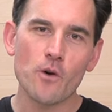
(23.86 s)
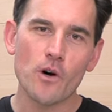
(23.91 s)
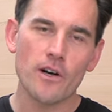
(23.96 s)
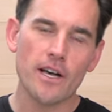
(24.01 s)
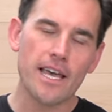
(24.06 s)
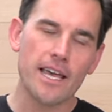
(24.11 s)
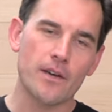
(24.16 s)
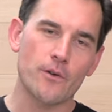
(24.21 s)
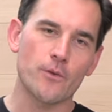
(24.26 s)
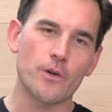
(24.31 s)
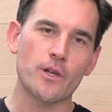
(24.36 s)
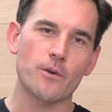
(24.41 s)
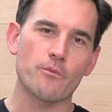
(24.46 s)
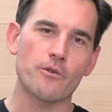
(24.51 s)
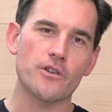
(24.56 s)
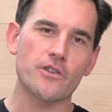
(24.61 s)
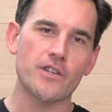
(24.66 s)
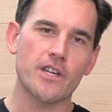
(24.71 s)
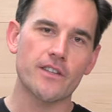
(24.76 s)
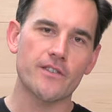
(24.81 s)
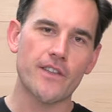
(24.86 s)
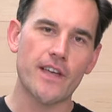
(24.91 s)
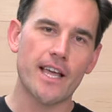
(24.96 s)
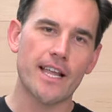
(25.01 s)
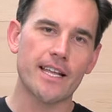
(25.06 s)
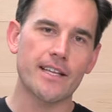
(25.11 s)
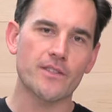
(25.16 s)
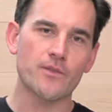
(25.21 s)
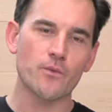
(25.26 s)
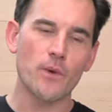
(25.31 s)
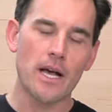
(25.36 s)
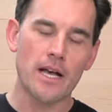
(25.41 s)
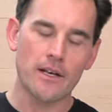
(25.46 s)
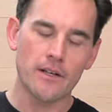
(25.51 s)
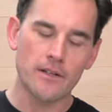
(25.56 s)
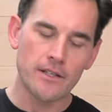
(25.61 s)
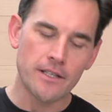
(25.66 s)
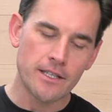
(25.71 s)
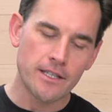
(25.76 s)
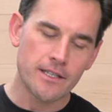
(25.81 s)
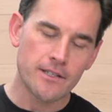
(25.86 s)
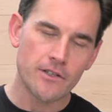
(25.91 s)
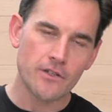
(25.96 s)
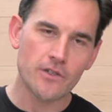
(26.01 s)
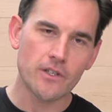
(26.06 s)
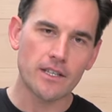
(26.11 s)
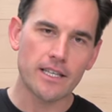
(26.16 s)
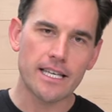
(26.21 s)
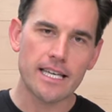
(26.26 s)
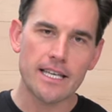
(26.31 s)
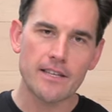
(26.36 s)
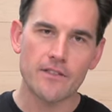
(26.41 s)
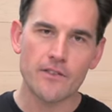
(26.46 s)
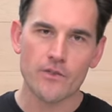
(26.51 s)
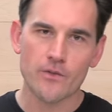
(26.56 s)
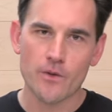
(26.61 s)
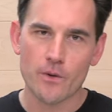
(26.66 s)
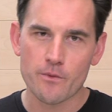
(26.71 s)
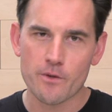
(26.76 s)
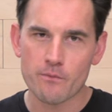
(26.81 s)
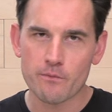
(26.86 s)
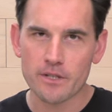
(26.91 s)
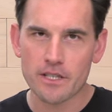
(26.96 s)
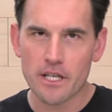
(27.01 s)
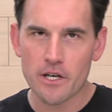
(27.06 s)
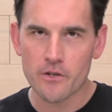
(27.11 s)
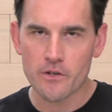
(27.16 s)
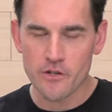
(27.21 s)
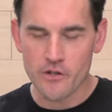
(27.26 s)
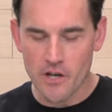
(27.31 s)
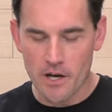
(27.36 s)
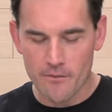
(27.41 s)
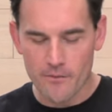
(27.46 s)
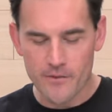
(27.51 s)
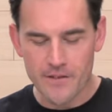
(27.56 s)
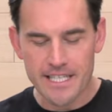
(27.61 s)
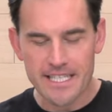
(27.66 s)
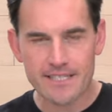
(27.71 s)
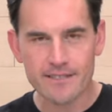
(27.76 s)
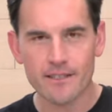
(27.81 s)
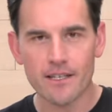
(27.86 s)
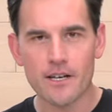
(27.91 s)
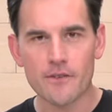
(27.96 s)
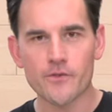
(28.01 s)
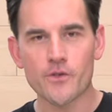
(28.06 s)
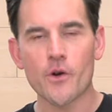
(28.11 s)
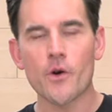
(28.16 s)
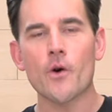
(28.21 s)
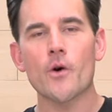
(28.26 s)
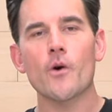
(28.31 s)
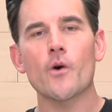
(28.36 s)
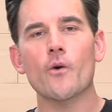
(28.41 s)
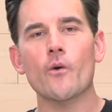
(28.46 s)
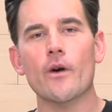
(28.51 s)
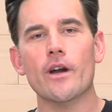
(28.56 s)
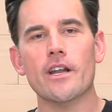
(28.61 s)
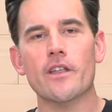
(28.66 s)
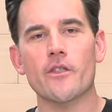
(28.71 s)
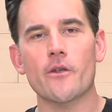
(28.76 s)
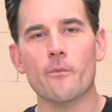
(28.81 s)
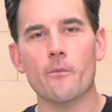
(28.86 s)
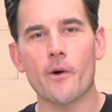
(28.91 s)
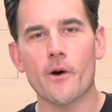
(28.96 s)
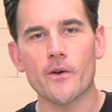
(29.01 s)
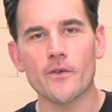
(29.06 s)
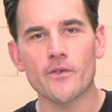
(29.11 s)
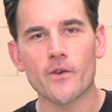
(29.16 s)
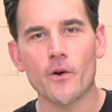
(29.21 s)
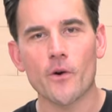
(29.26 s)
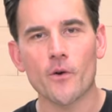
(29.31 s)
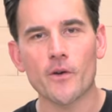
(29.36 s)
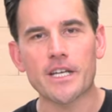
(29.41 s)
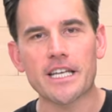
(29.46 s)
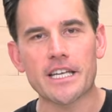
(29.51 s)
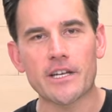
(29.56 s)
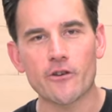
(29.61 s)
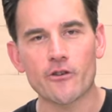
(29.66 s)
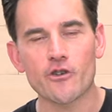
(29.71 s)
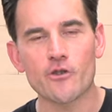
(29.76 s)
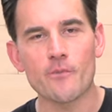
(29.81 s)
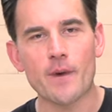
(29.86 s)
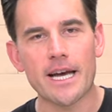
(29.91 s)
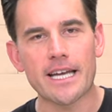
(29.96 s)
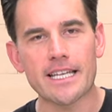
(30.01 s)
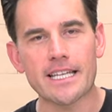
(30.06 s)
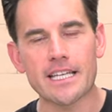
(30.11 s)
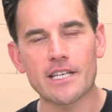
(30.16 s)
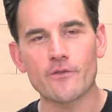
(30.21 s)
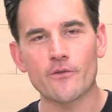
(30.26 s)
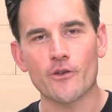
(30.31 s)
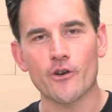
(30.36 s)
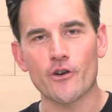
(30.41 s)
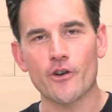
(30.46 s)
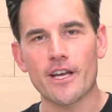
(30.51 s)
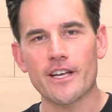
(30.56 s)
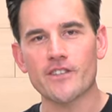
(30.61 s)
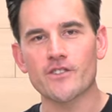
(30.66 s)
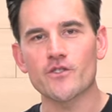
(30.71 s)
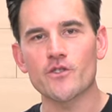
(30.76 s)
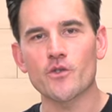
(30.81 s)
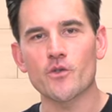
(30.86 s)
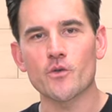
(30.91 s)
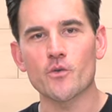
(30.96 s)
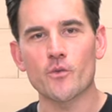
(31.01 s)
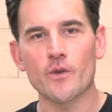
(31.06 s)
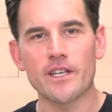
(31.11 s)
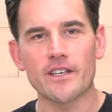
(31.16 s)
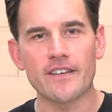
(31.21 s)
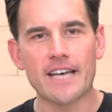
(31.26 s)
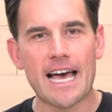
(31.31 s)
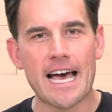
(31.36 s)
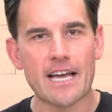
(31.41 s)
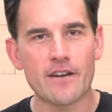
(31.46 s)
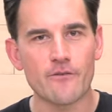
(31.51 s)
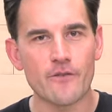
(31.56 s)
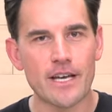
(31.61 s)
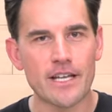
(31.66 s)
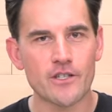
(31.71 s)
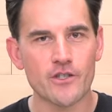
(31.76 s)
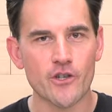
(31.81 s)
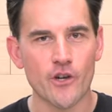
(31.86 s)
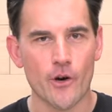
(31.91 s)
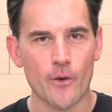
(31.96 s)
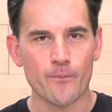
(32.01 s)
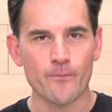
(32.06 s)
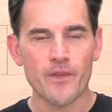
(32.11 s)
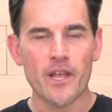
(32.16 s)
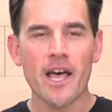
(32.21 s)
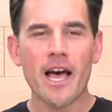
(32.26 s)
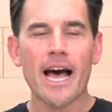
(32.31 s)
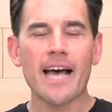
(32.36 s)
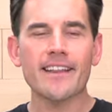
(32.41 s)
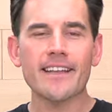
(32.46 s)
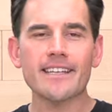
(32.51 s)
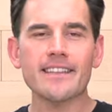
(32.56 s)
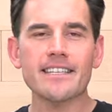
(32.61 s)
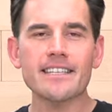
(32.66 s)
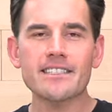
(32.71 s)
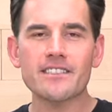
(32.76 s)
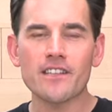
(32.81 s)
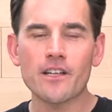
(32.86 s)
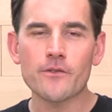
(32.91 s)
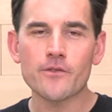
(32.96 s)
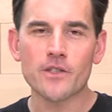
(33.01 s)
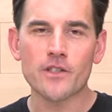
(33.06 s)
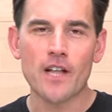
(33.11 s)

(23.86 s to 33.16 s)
well, hey, we'd appreciate that as well. There's a link in the description below to shop for these gloves or any other parts or gear you might need for your next two-wheel adventure. I like these gloves a